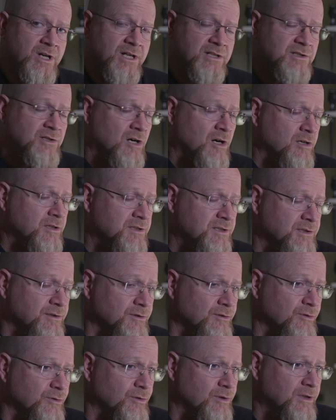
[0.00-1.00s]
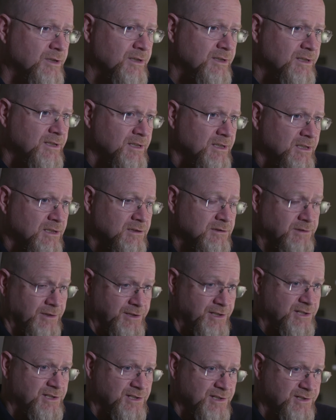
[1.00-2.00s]
I talk to
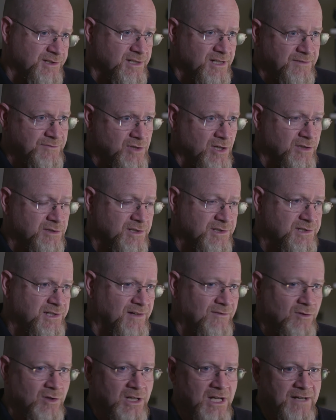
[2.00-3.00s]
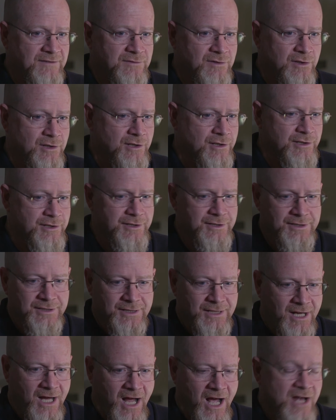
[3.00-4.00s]
clinicians, and I've talked to several, I've heard
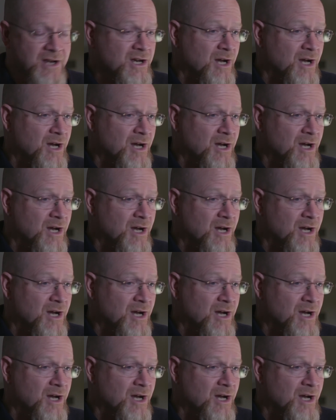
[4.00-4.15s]
a